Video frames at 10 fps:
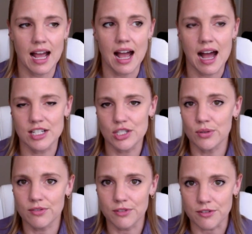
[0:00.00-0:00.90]
I do
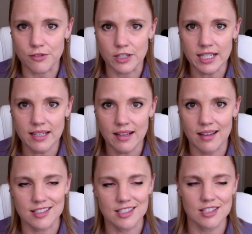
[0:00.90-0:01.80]
it for free, and
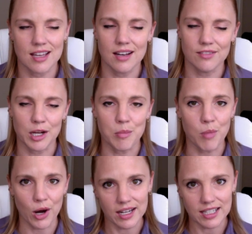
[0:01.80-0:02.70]
it's just kind of like a
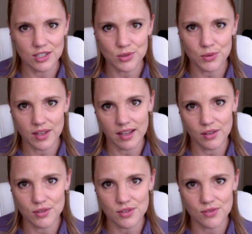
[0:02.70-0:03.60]
marketing tool that I
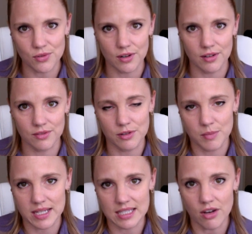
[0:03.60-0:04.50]
use for
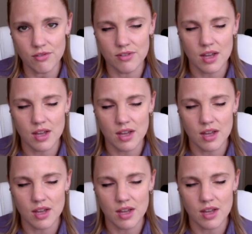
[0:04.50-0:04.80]
myself.